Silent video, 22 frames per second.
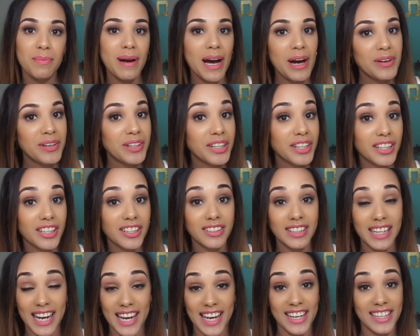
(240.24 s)
a powder
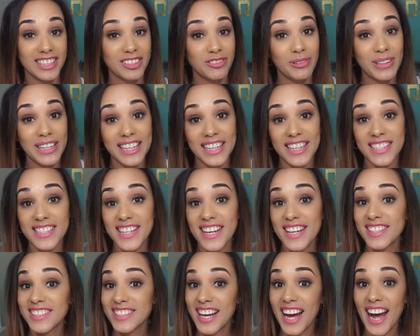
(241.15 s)
girl, and what can I
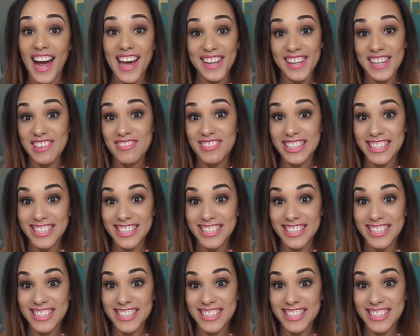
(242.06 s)
say? I love